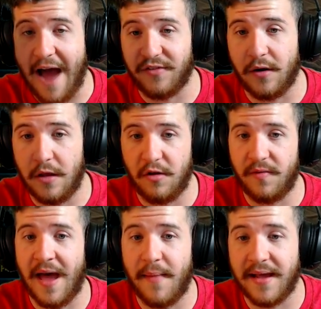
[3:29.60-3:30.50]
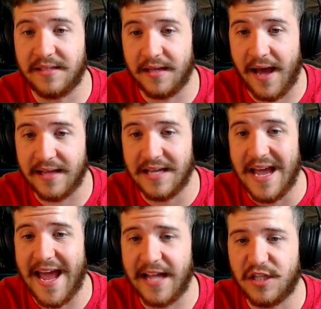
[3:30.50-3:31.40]
after you do that, basically, guys,
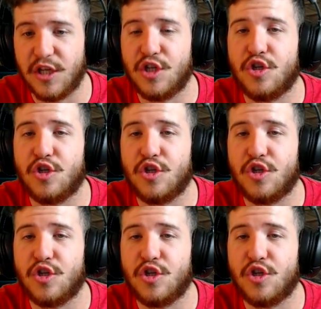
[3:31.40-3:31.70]
hits